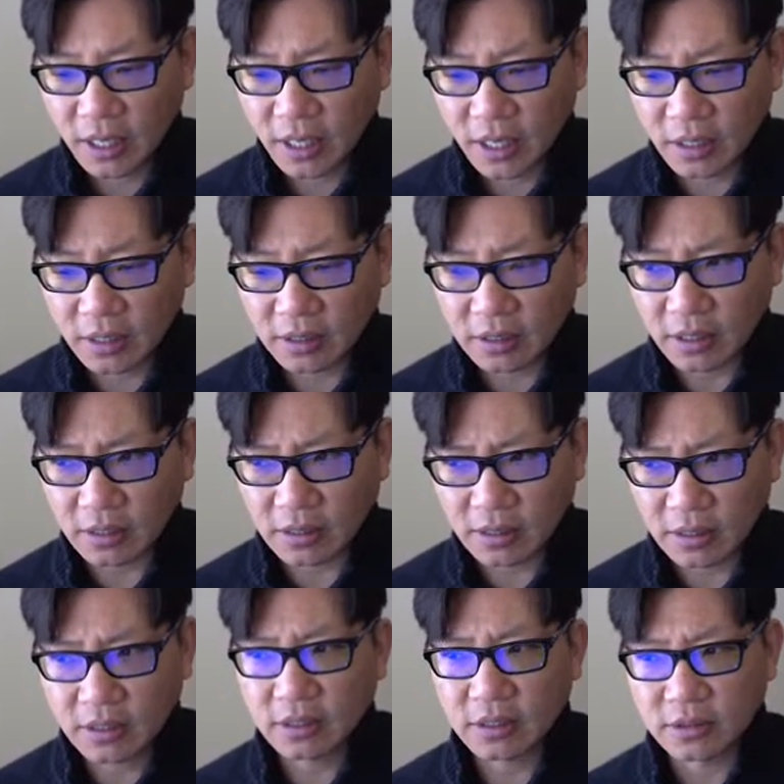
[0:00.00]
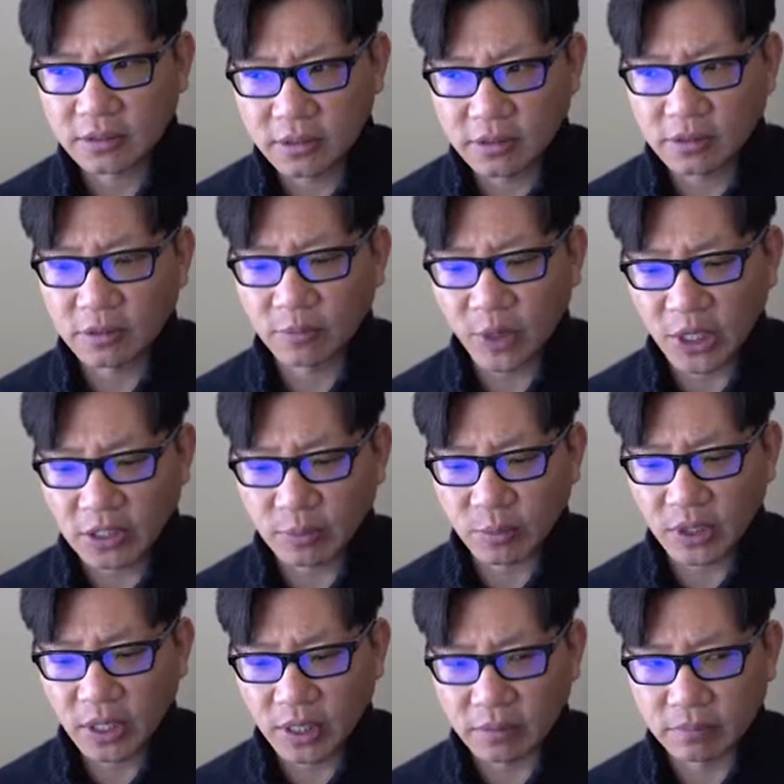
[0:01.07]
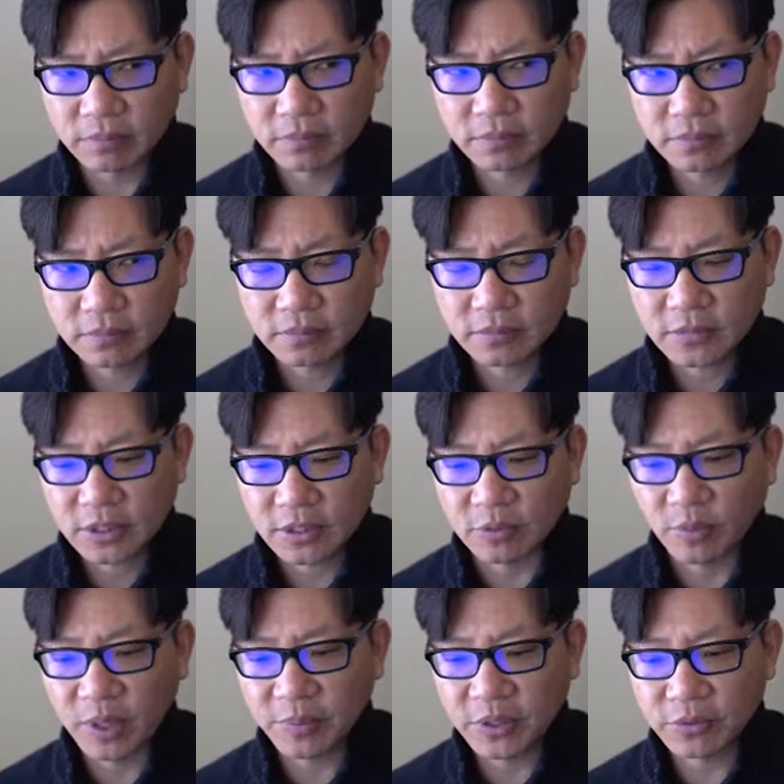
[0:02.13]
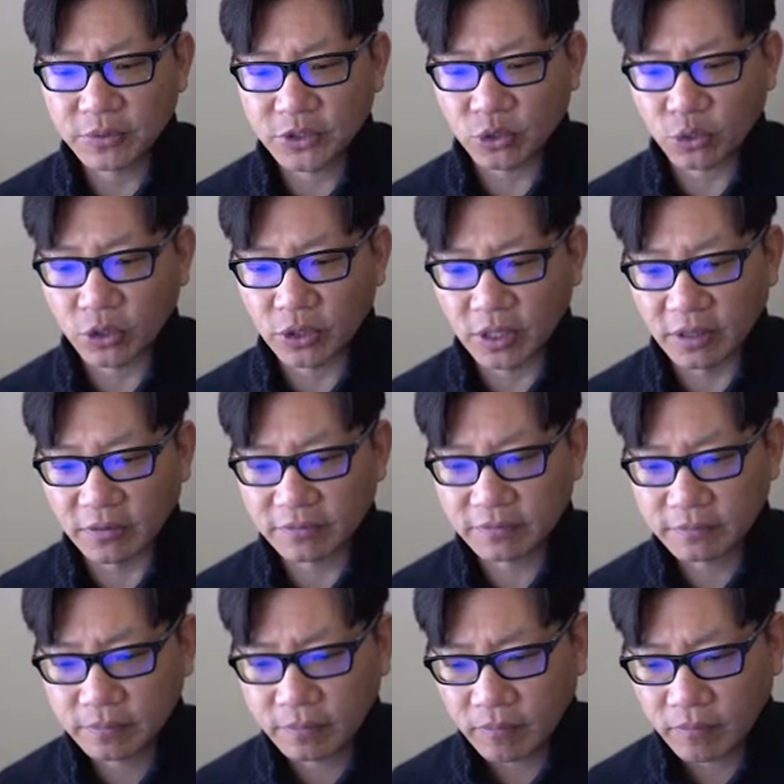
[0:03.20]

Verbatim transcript: and it did continue to make the bread. So maybe it was short enough.